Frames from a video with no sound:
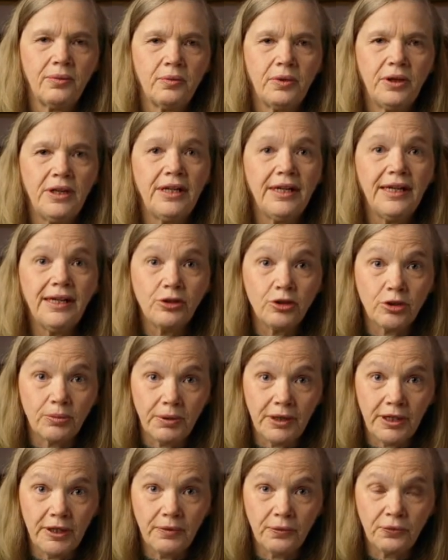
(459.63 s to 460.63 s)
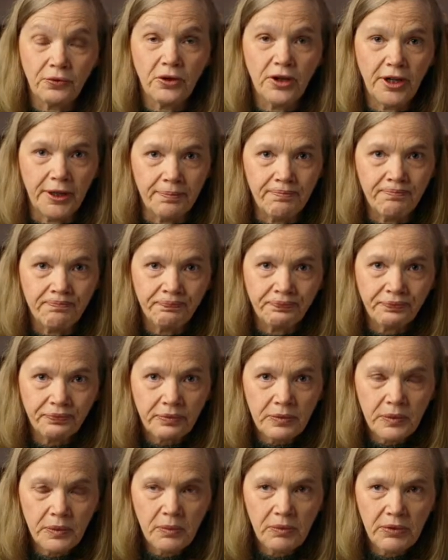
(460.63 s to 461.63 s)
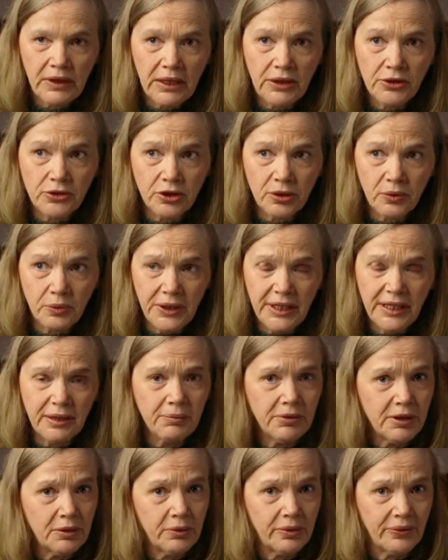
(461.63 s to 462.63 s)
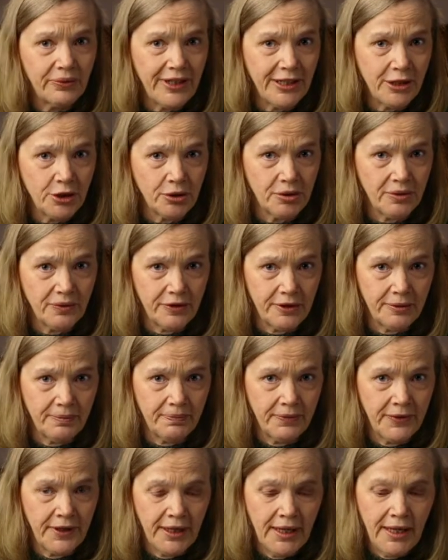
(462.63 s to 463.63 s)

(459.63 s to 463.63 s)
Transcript: we need to be for Him, so we can be a reflection of Him.